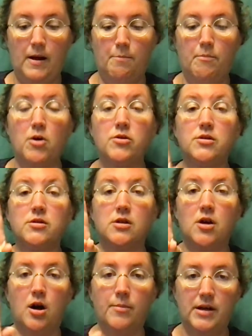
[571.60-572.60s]
most
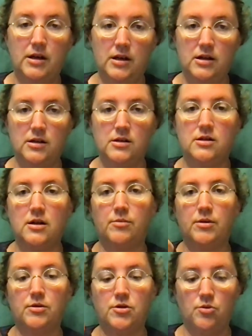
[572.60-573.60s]
common is
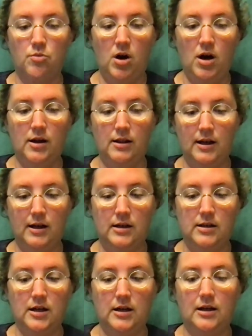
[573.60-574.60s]
W2Y, like
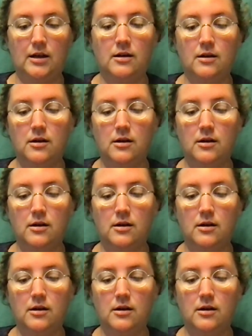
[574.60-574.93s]
Kentucky.